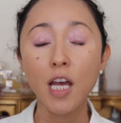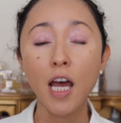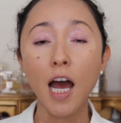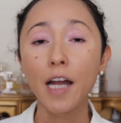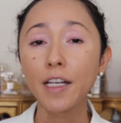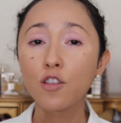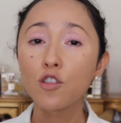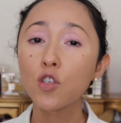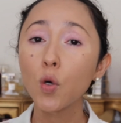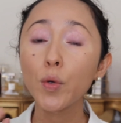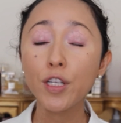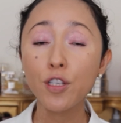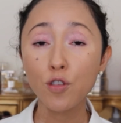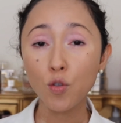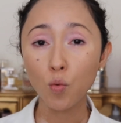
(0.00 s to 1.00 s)
and it's so
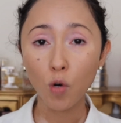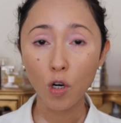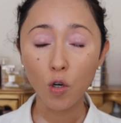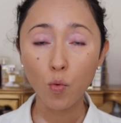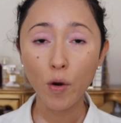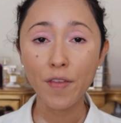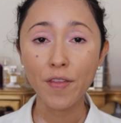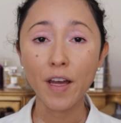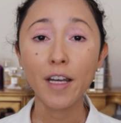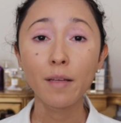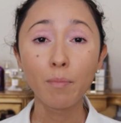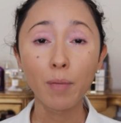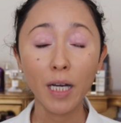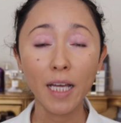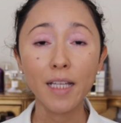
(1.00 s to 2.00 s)
easy to work with, and it
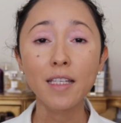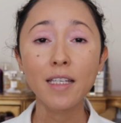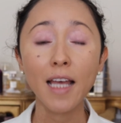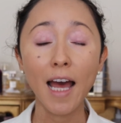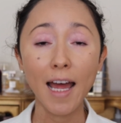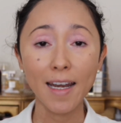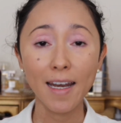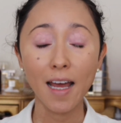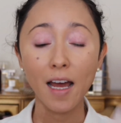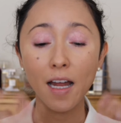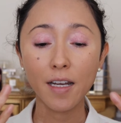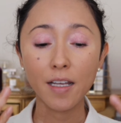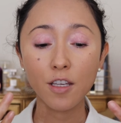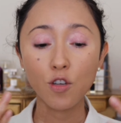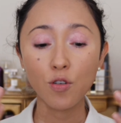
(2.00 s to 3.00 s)
blends,
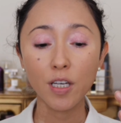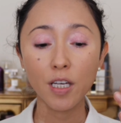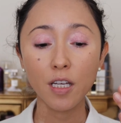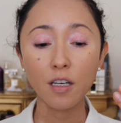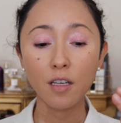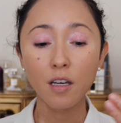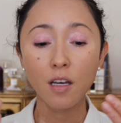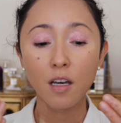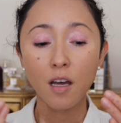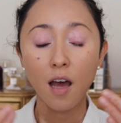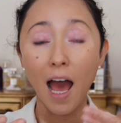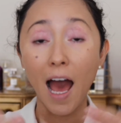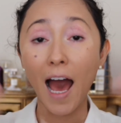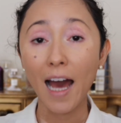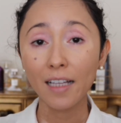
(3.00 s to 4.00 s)
and you can
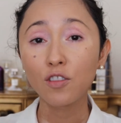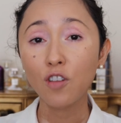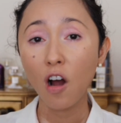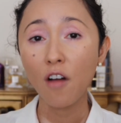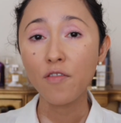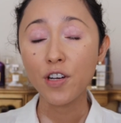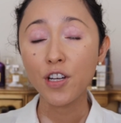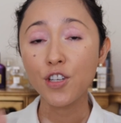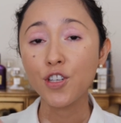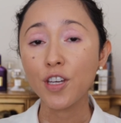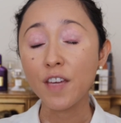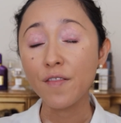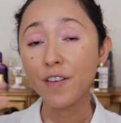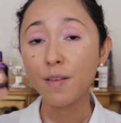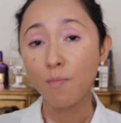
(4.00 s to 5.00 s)
add coverage
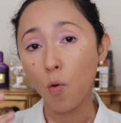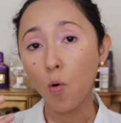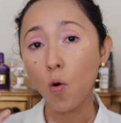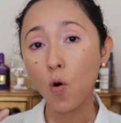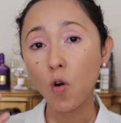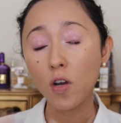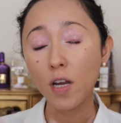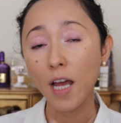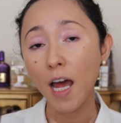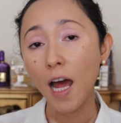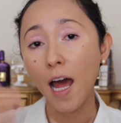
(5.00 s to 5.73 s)
even more,